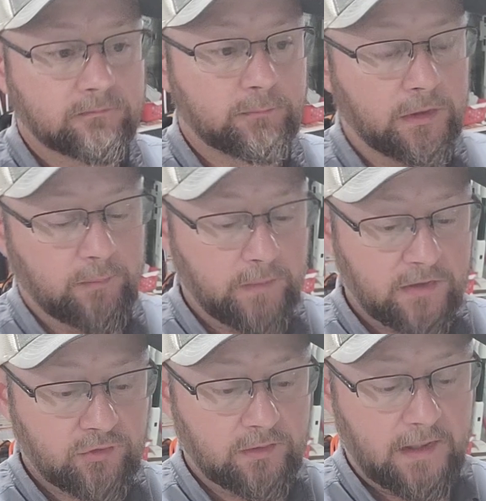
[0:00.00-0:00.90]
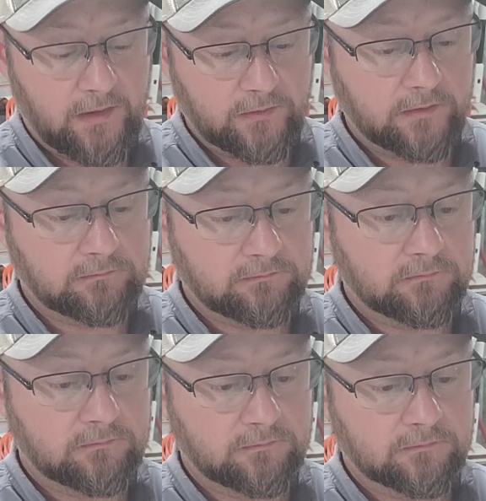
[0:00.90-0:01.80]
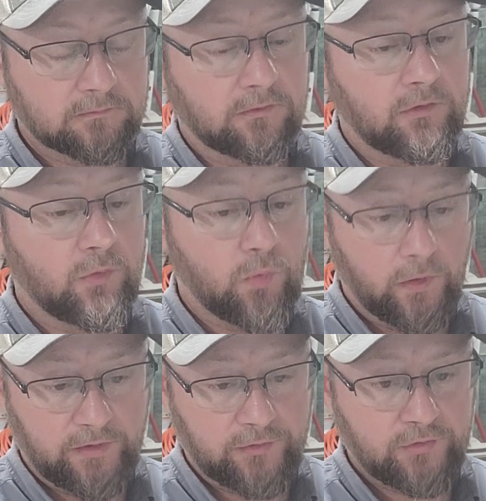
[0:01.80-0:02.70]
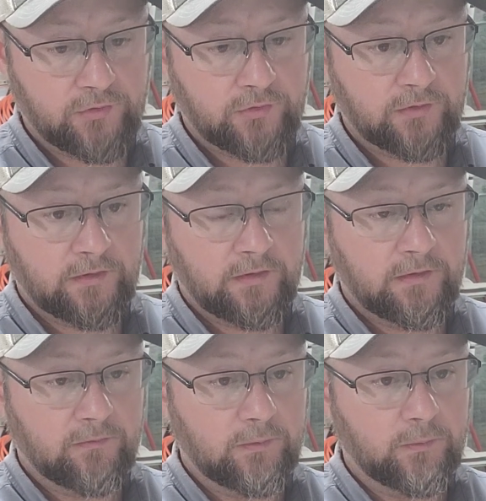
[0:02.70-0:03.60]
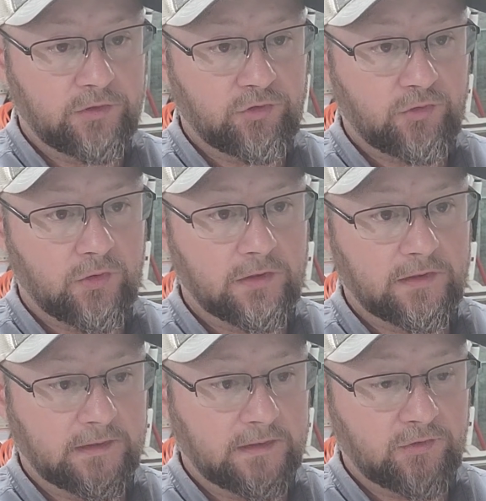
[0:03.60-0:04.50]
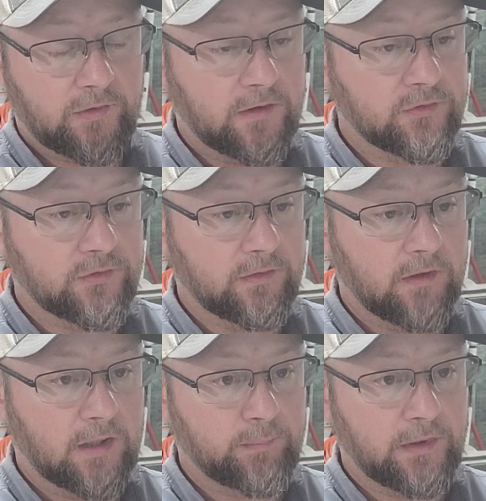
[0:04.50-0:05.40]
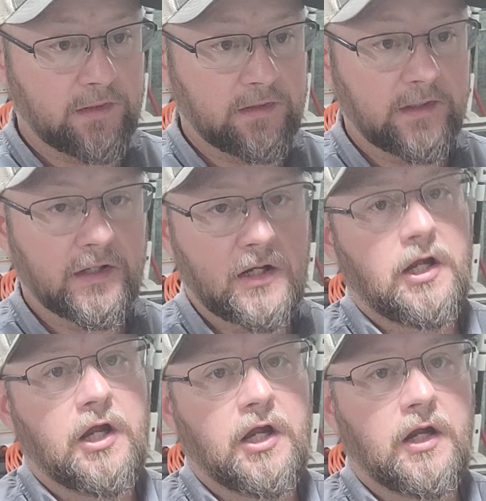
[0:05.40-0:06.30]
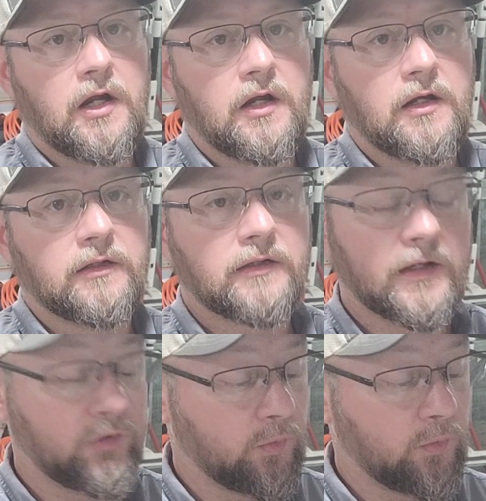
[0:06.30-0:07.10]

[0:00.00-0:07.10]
but it makes a loud noise when we start it, and it scares the crap out of you, like a kind of